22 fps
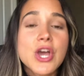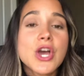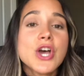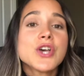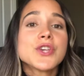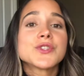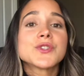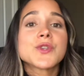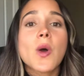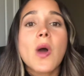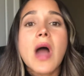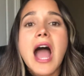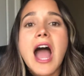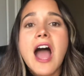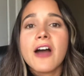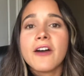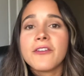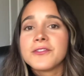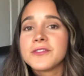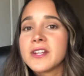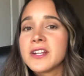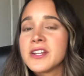So
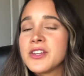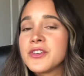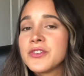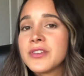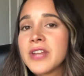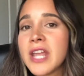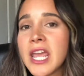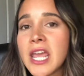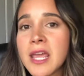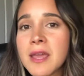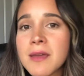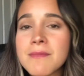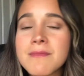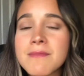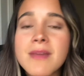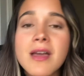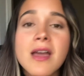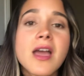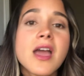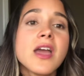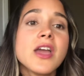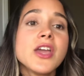after you name
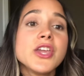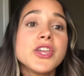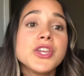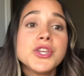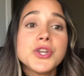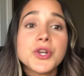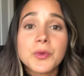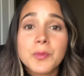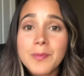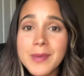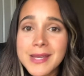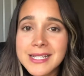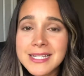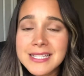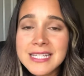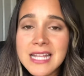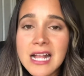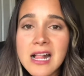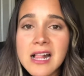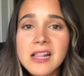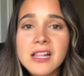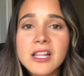your
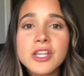pixel,